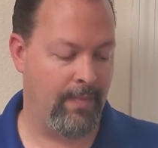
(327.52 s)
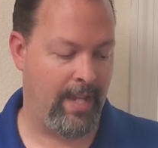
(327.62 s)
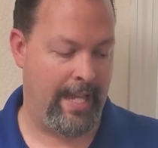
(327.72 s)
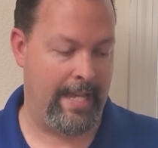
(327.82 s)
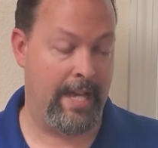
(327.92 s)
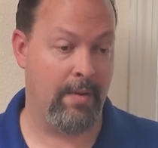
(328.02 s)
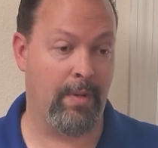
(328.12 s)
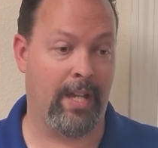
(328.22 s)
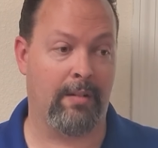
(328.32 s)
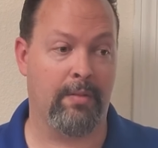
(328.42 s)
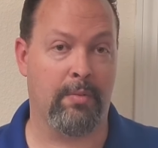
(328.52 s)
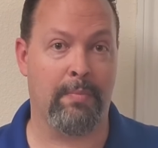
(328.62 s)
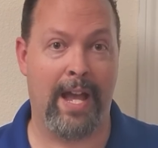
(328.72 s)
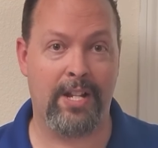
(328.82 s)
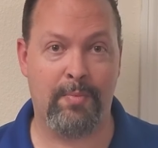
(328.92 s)
and we got a new
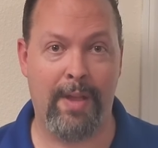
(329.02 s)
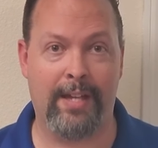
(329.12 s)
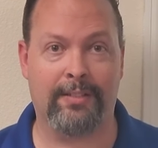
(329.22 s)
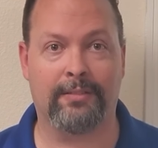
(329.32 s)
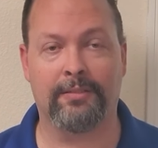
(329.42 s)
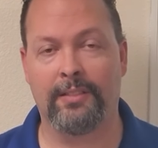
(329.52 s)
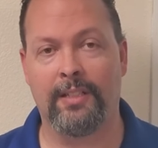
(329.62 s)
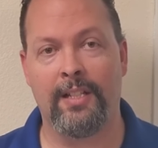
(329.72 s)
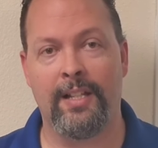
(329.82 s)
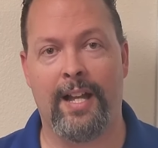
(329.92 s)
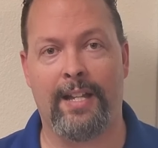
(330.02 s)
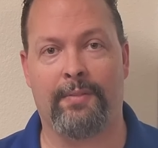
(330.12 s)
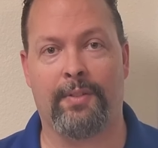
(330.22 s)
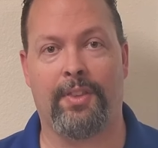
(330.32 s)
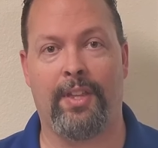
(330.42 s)
patch panel and
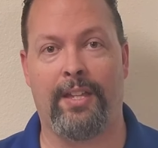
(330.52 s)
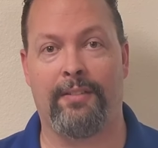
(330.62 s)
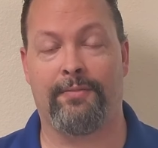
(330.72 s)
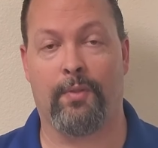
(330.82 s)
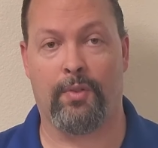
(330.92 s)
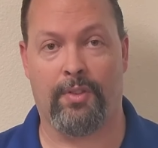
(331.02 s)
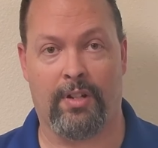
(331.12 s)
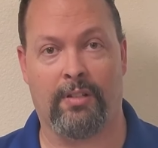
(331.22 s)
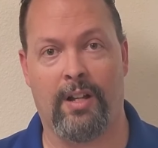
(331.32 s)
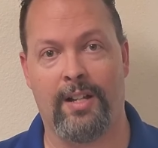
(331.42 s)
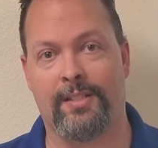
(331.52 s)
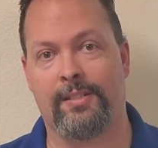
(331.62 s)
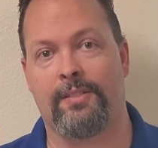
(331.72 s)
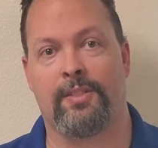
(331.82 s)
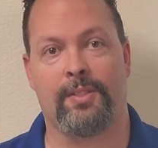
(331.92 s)
everything for their
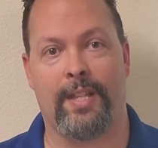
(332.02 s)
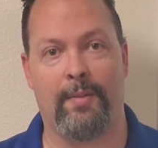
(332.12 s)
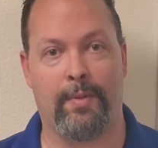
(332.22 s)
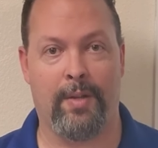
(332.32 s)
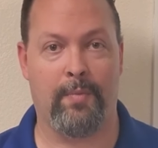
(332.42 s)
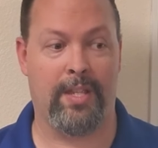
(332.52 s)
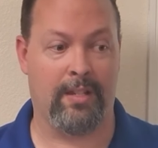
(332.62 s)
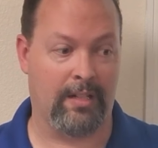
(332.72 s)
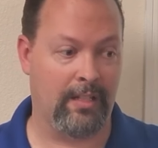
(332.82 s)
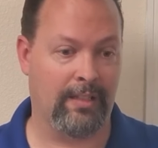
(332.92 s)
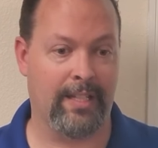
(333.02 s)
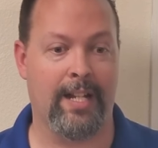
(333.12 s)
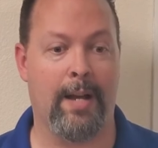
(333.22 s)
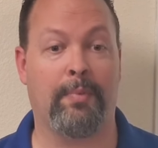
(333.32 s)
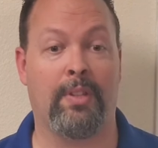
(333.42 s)
closet, so that way we can clean
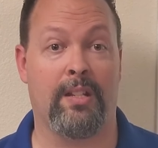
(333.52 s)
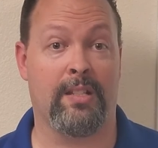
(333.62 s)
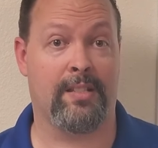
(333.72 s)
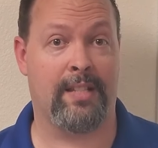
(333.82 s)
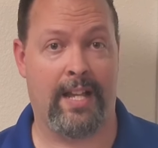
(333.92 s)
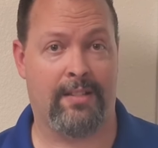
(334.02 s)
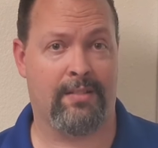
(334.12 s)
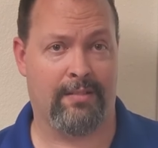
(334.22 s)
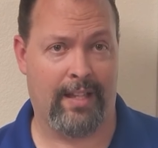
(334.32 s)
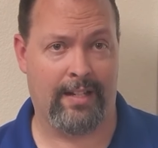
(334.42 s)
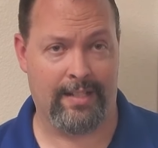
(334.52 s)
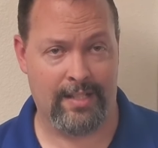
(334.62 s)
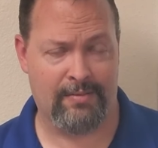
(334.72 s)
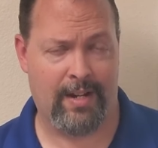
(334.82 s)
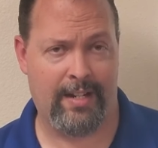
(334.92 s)
up the disaster that it
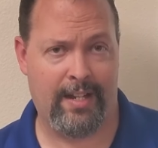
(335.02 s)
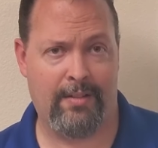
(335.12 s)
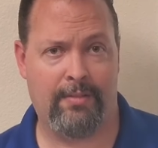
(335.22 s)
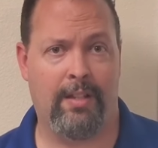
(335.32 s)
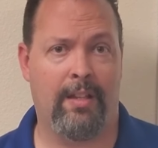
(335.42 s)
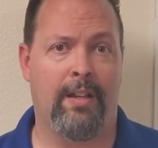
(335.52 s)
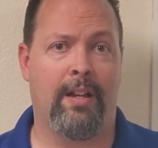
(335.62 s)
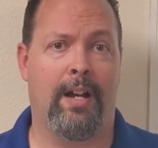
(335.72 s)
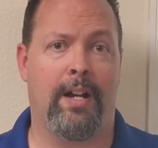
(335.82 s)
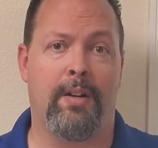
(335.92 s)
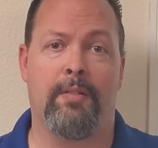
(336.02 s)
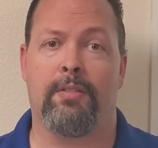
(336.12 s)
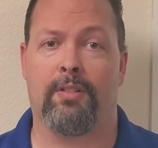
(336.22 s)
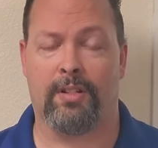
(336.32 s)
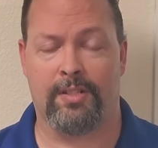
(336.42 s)
is right now.
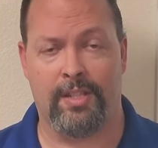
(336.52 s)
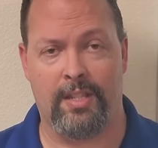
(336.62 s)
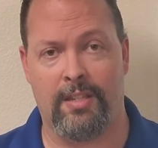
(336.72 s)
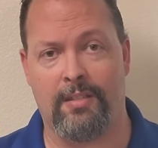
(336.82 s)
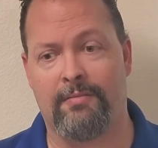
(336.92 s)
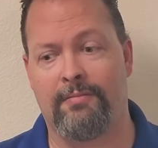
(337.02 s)
You're going to see